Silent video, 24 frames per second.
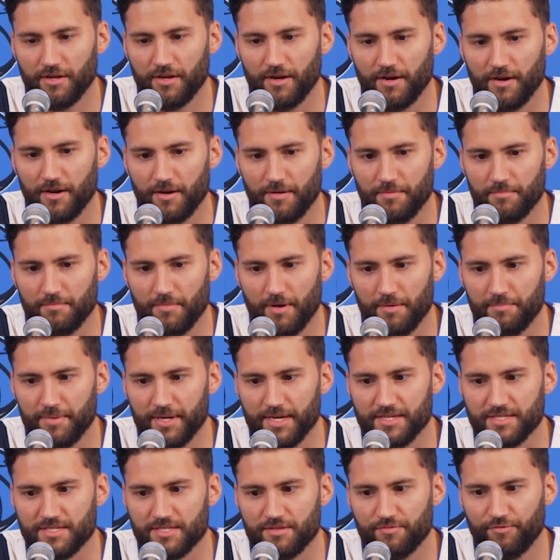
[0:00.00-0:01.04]
My
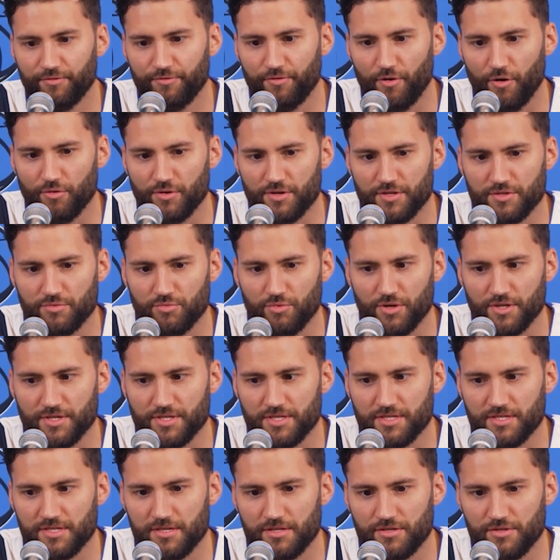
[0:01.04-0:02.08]
biggest focus
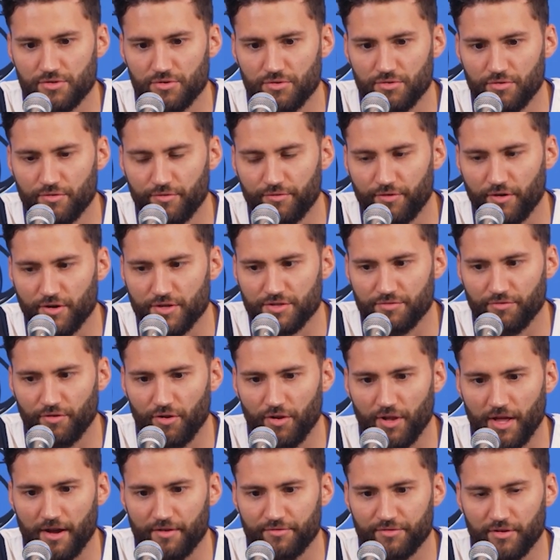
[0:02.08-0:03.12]
was to, first of
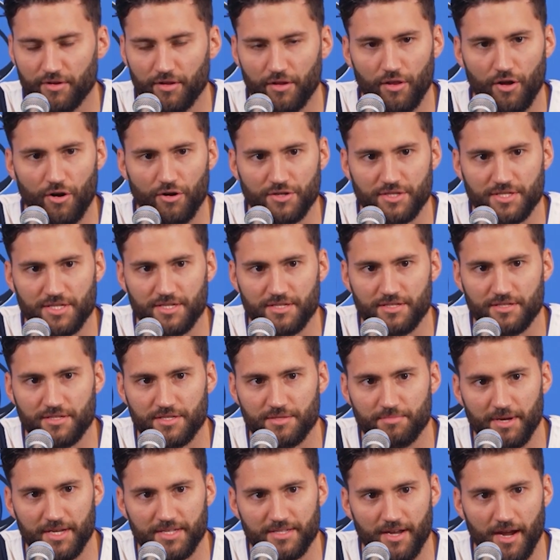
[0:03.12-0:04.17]
all, after the long season,
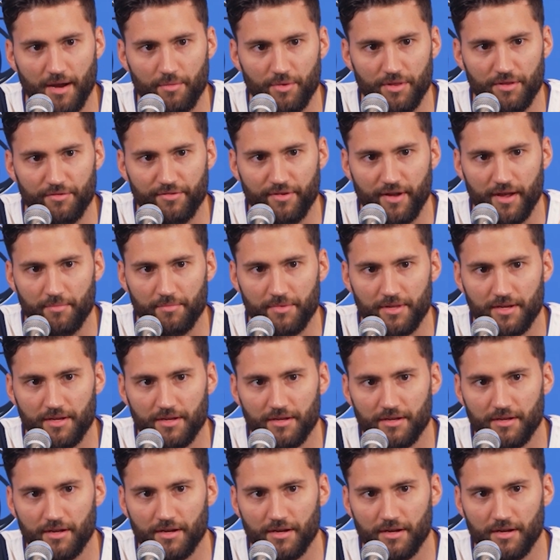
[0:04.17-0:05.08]
spend time with the family.